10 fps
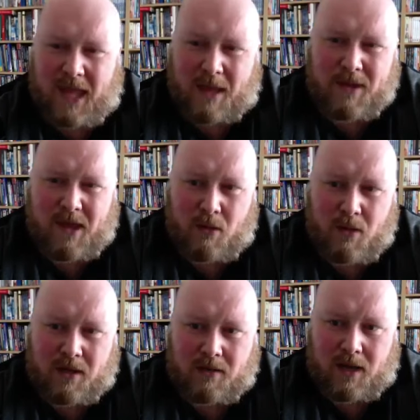
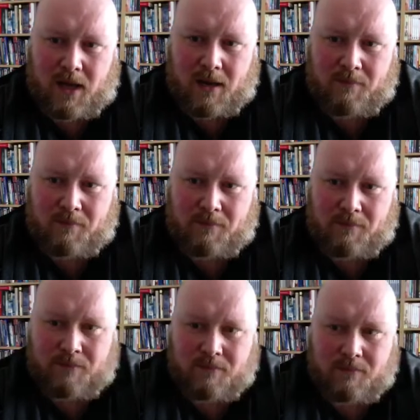going.
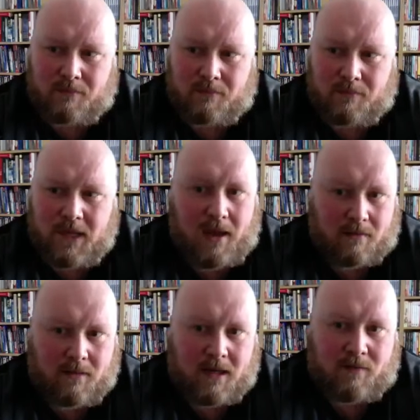
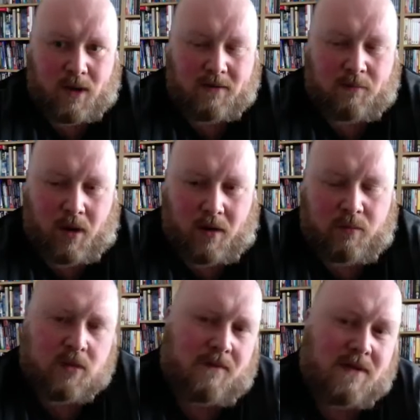In other ways, apart from
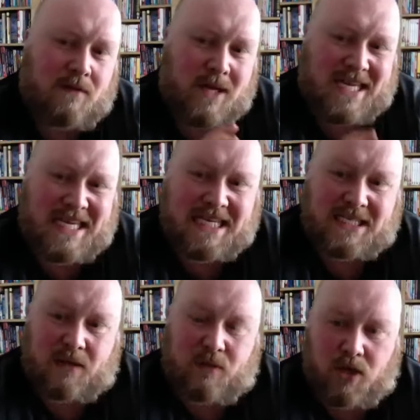work. I think it's very
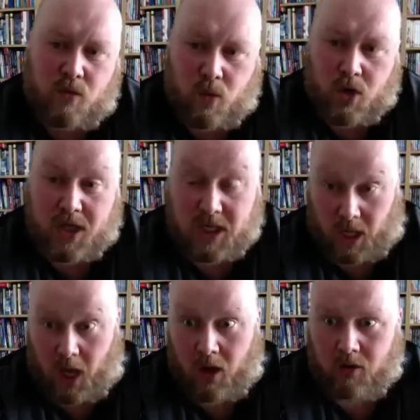easy when you're working at
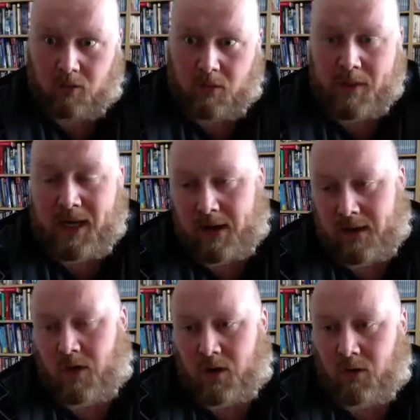home. I mean,
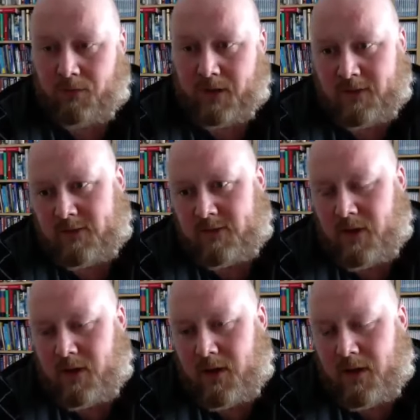luckily I've got an office.
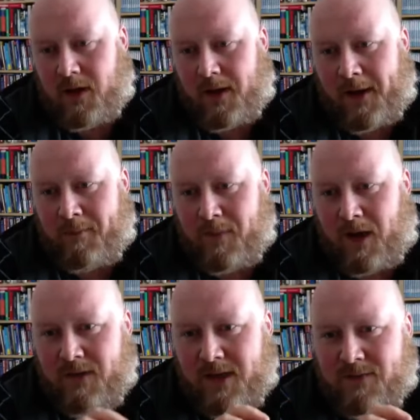
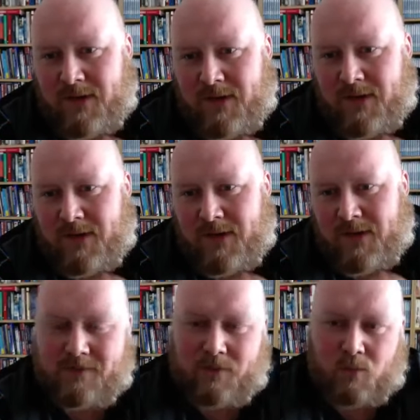I think it's very
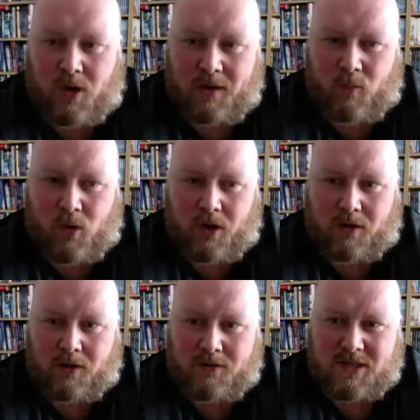easy for
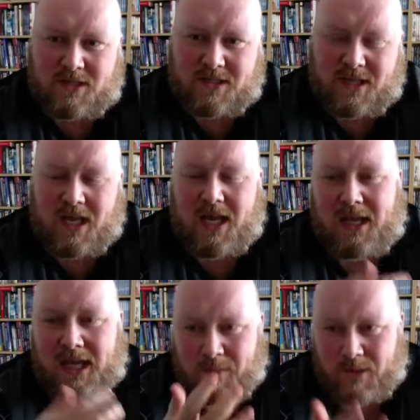work just to
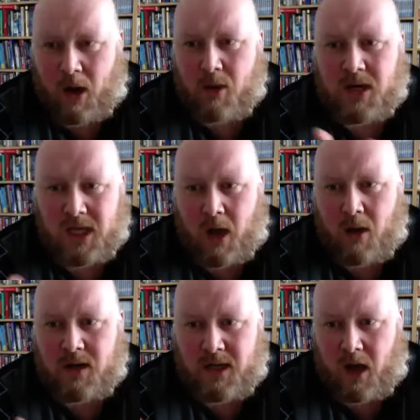keep going and
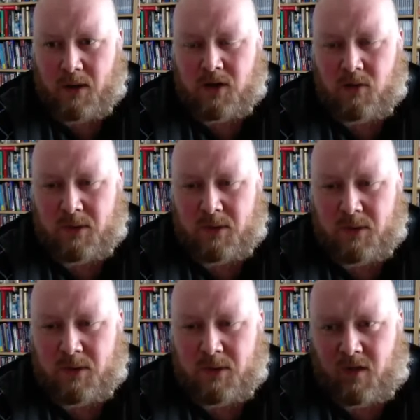going and going, not be able to
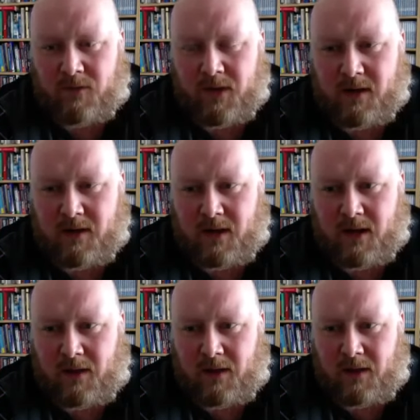switch off. And
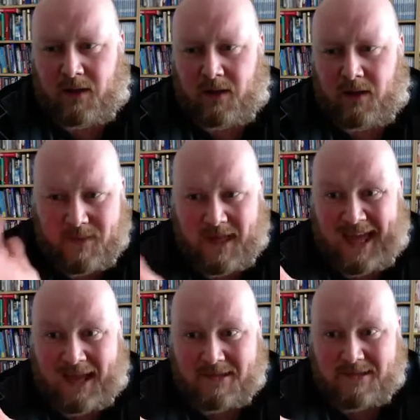I think just doing
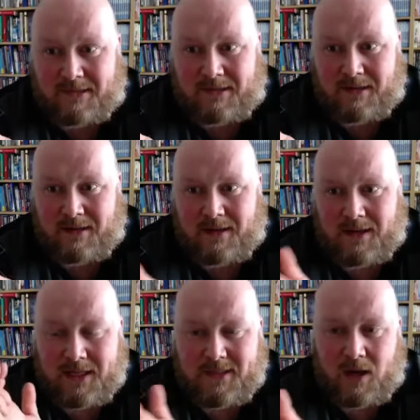that
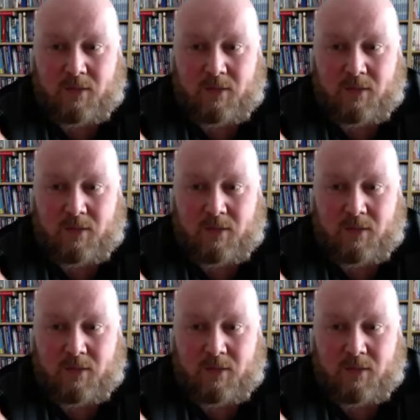is helpful.